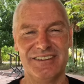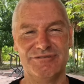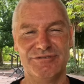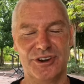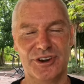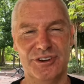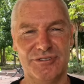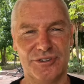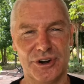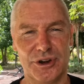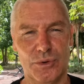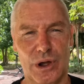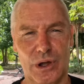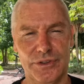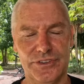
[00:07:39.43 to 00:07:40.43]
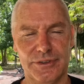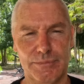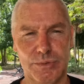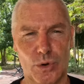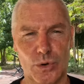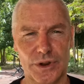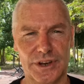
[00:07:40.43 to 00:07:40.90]
Very, very well
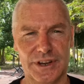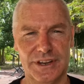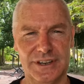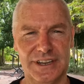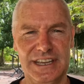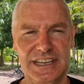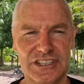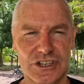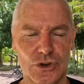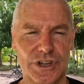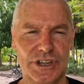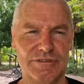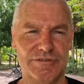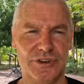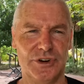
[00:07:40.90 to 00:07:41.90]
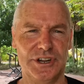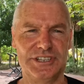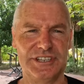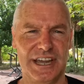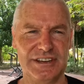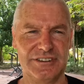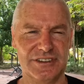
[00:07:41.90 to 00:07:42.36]
supported, and he's looking very
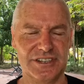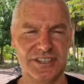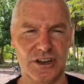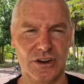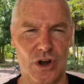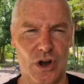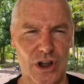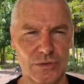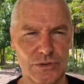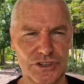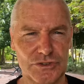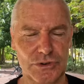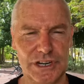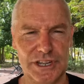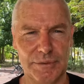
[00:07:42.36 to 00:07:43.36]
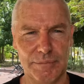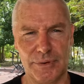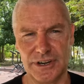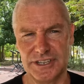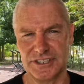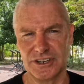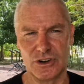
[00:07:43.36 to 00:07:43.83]
dangerous. So I was really
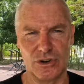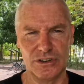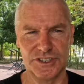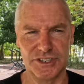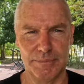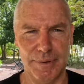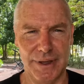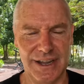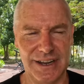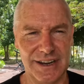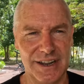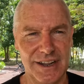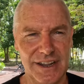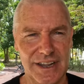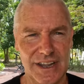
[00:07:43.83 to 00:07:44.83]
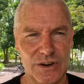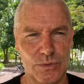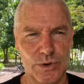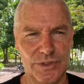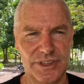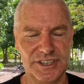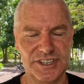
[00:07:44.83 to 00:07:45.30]
impressed across the park
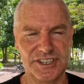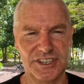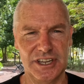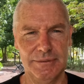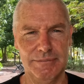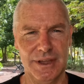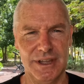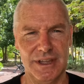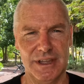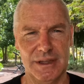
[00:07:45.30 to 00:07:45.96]
with this team.